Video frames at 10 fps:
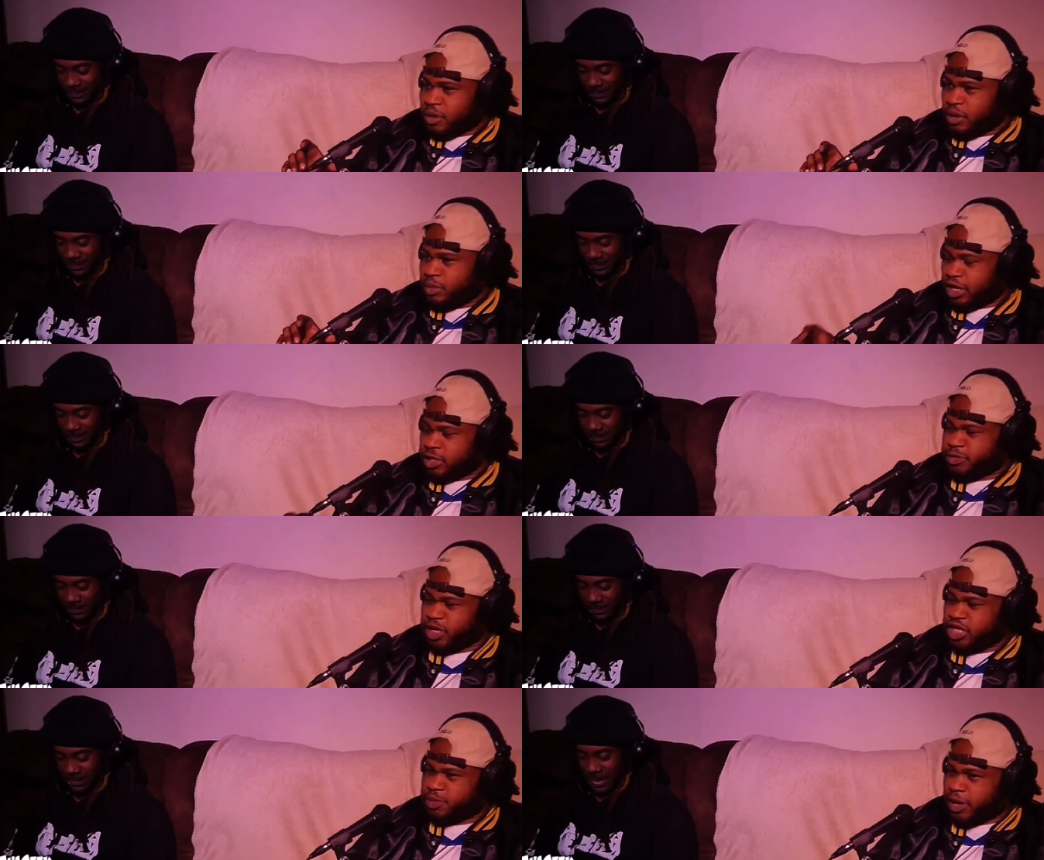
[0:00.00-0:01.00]
Speaker 1: playing
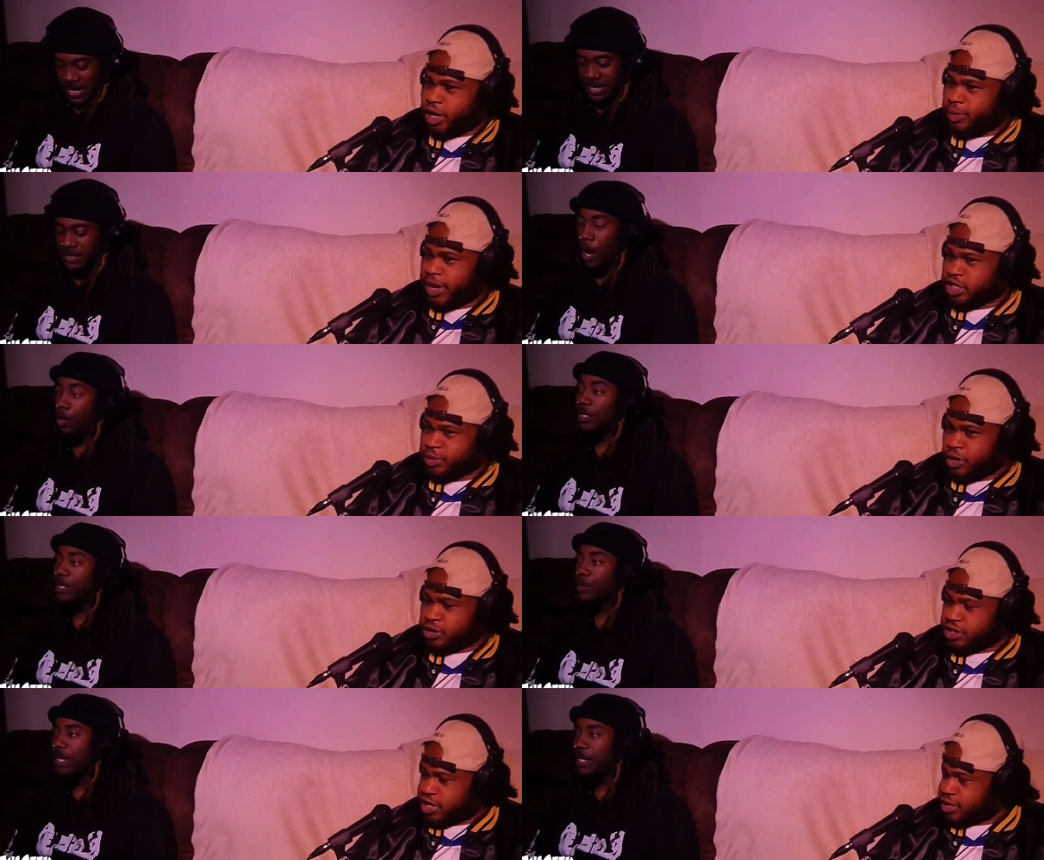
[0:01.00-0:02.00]
inspired it's basketball only
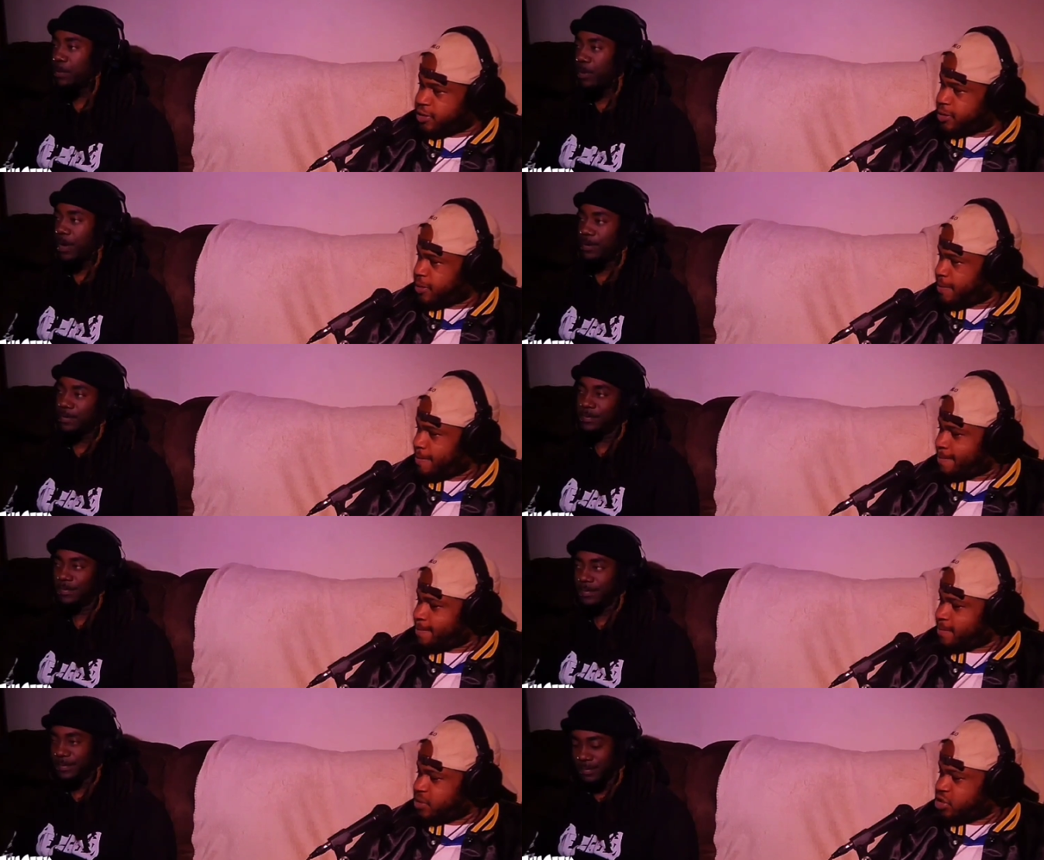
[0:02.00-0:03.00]
tonight. weed, bro.
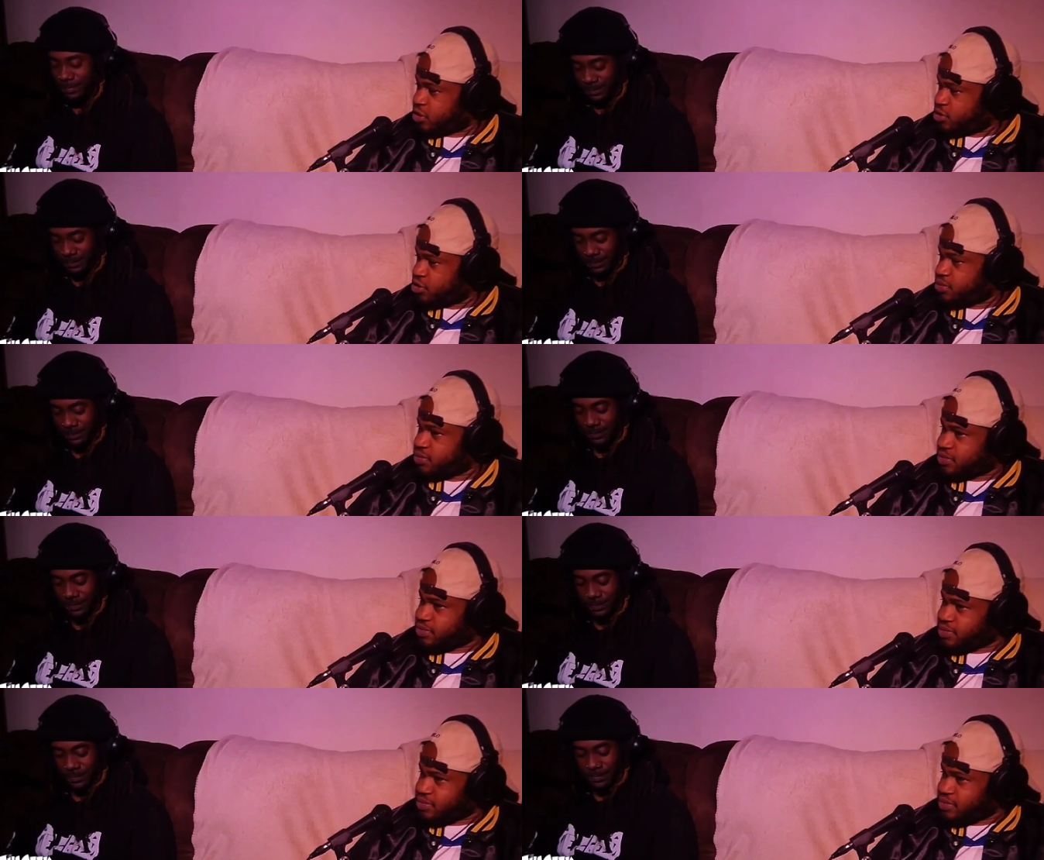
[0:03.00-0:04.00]
Told you.
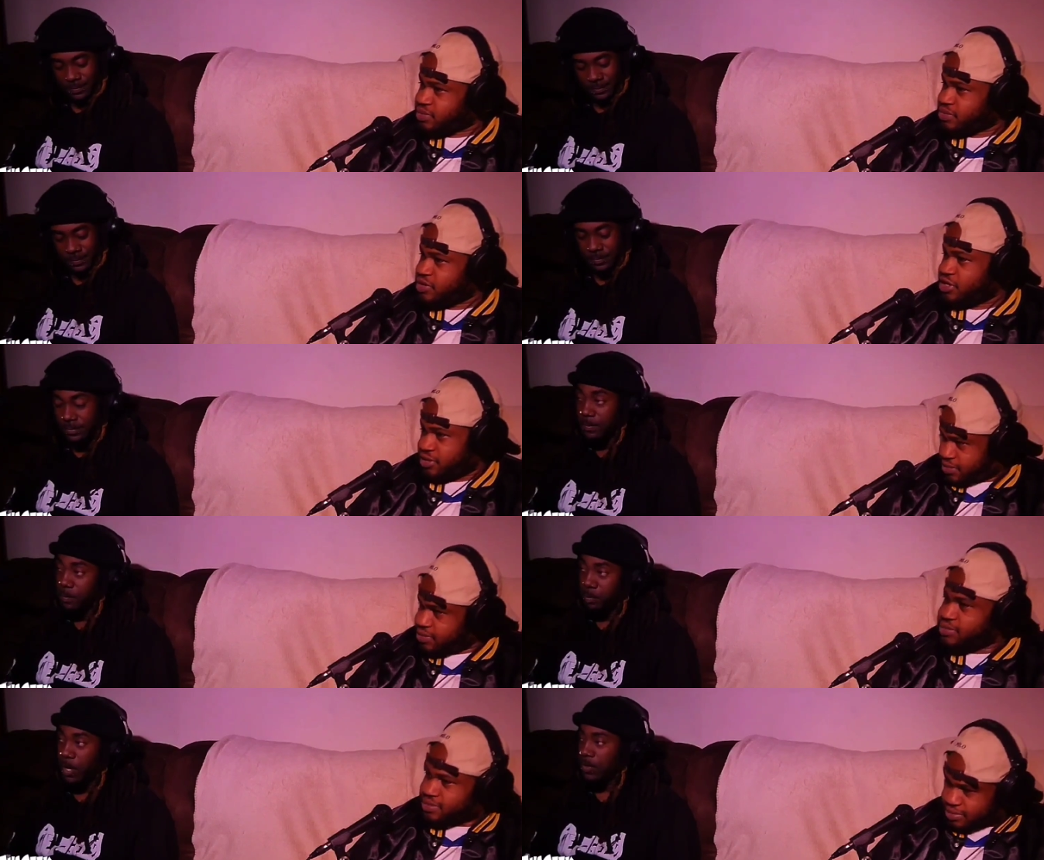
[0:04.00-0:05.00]

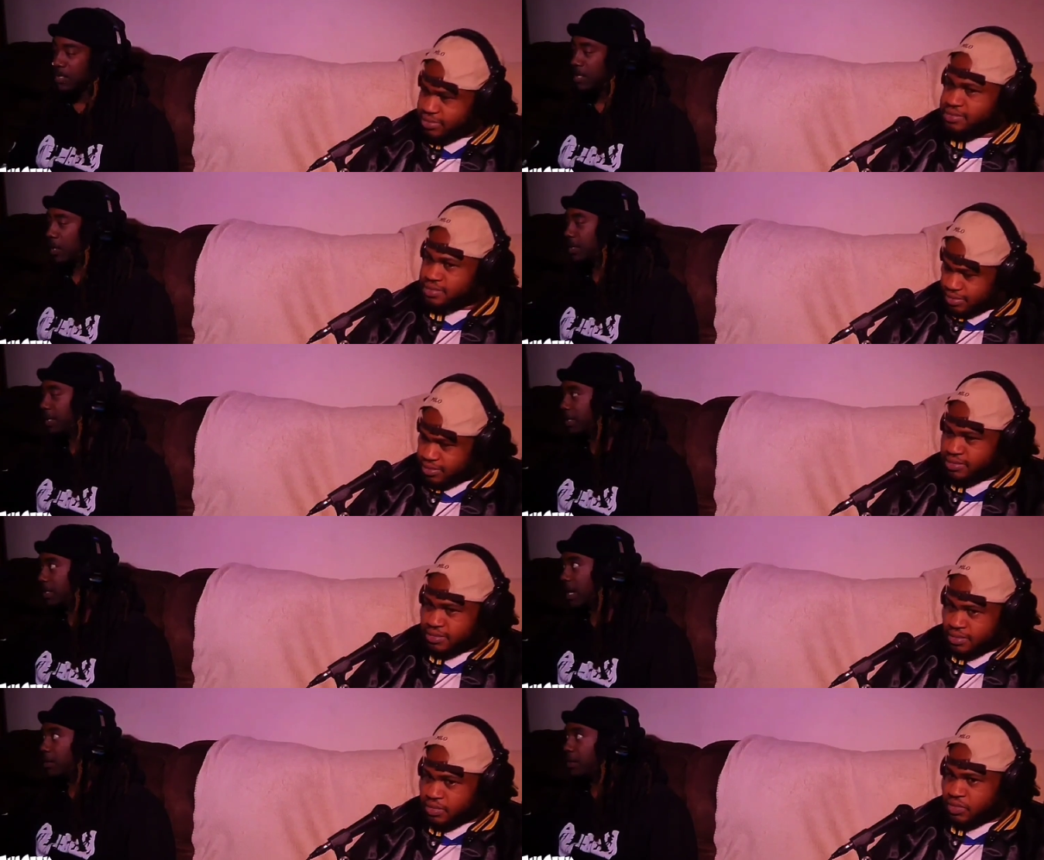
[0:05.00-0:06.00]
Speaker 2: Bro is totally in the
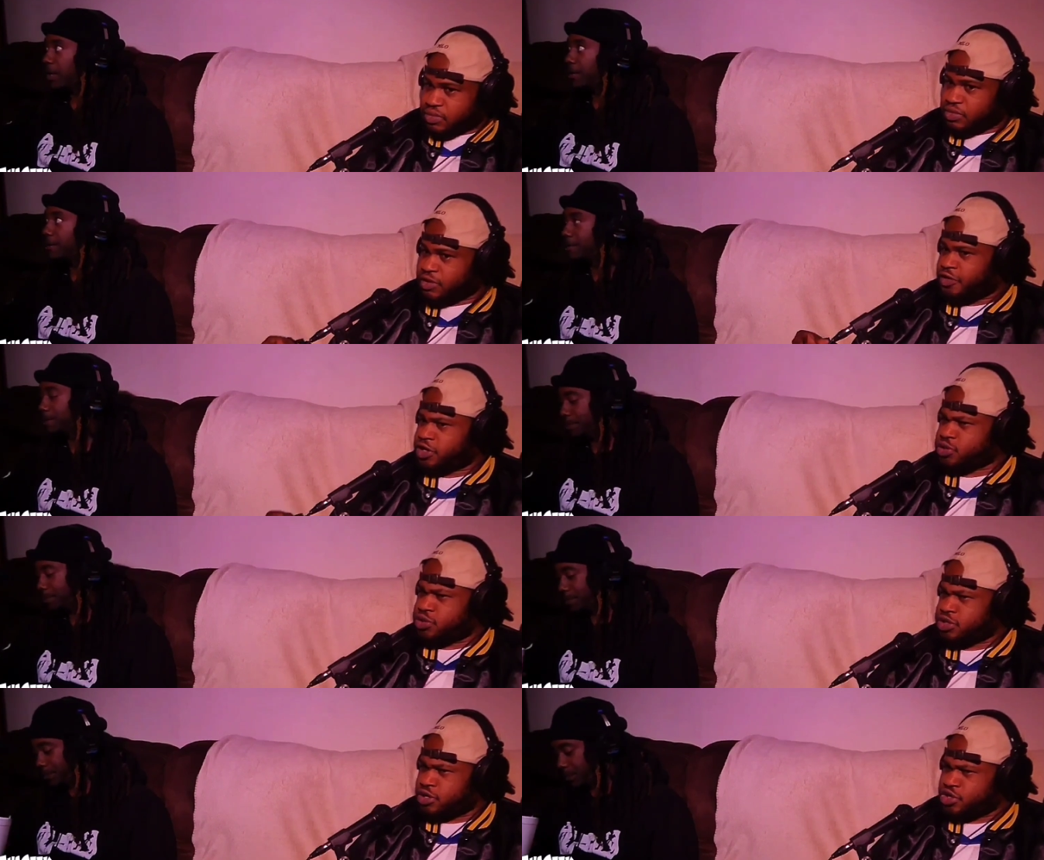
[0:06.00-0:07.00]
title though.
Speaker 1: The first two
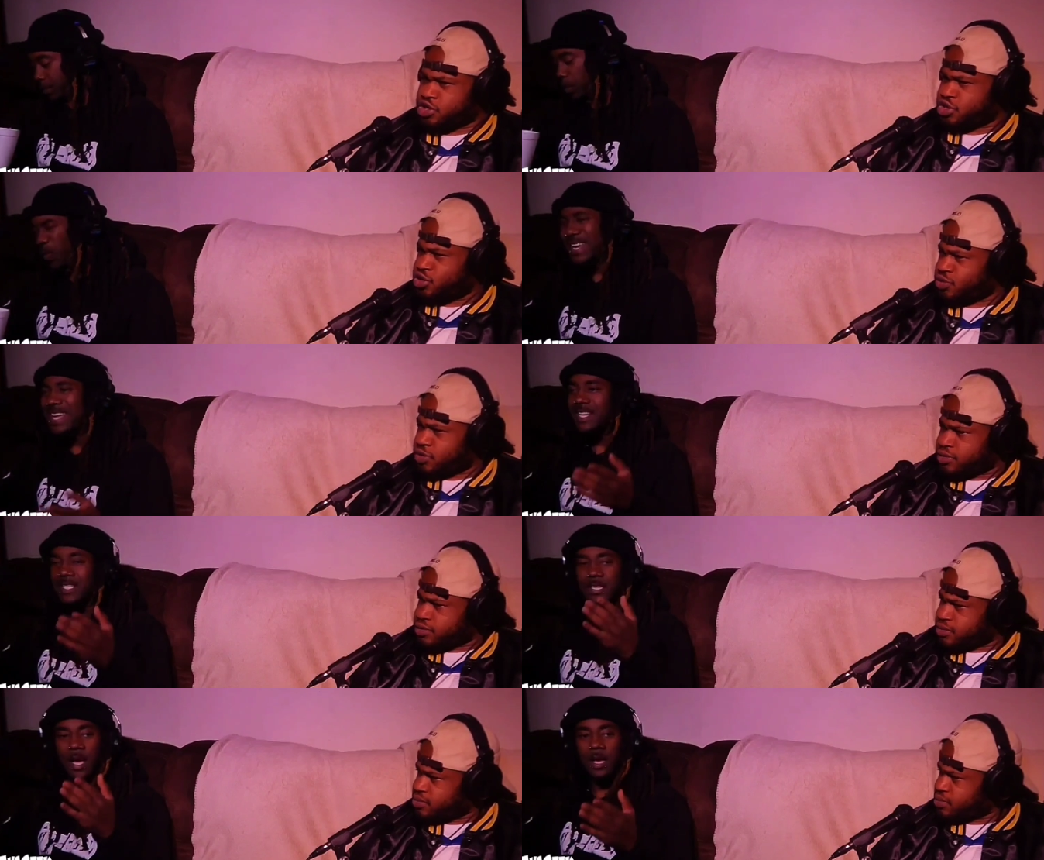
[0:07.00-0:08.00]
songs are just. We need
Speaker 2: a,
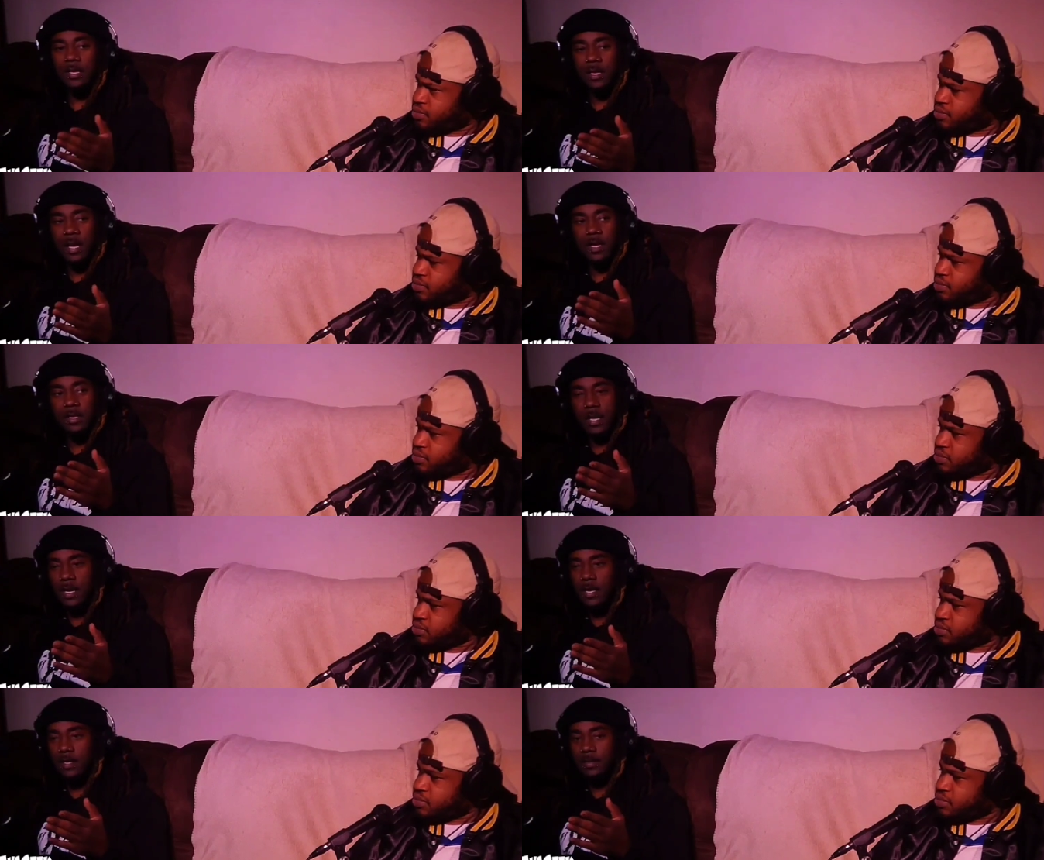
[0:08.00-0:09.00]
a, a,
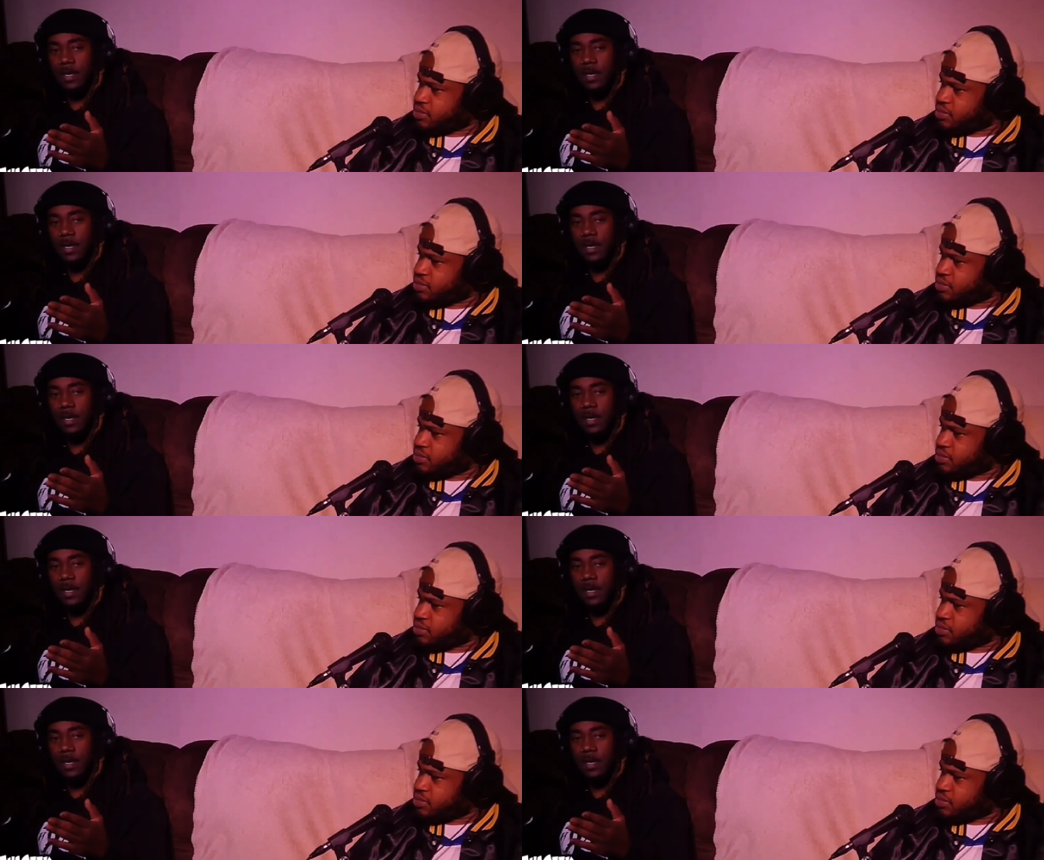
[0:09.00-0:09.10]
a